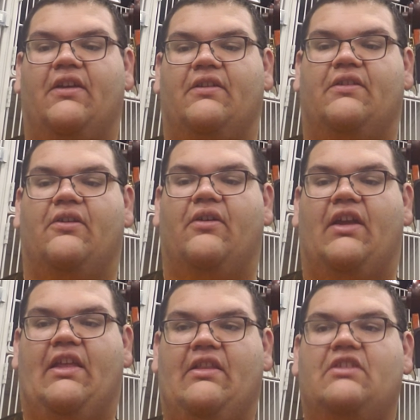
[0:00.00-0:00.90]
So
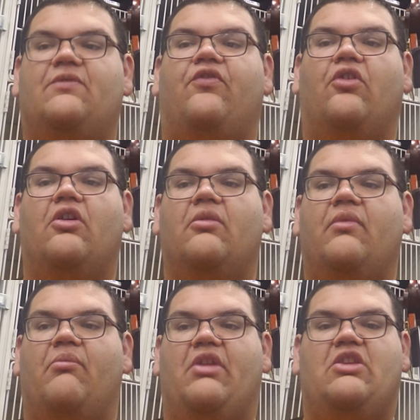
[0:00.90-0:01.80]
in this
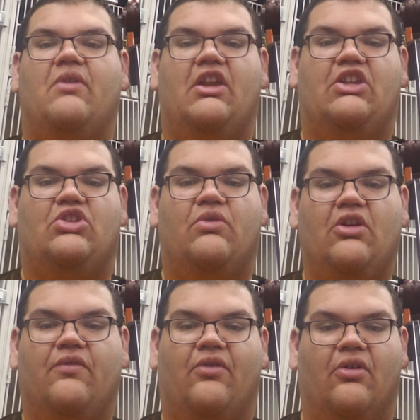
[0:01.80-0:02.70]
form, minuet and
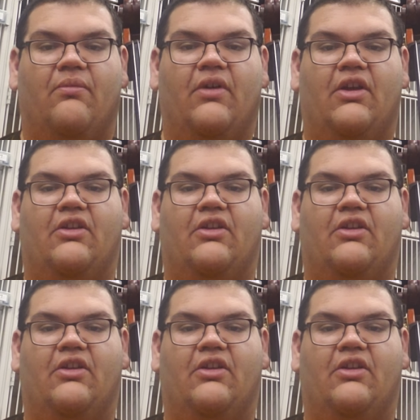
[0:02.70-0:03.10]
trio form,